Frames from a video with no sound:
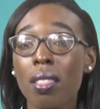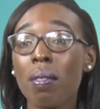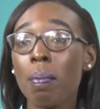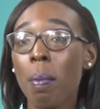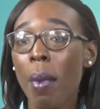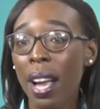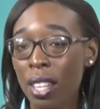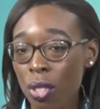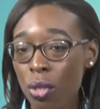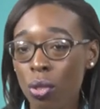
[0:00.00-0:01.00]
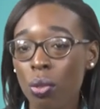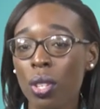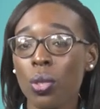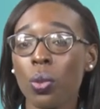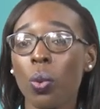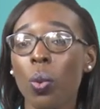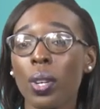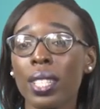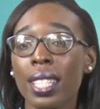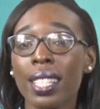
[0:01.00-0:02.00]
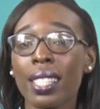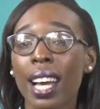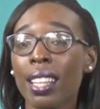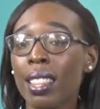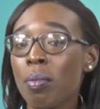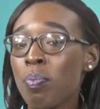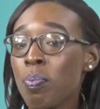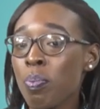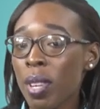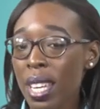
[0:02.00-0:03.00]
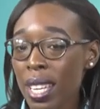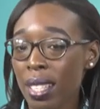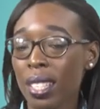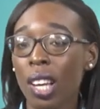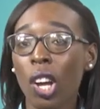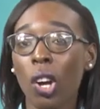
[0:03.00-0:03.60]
The magistrate's court is at the base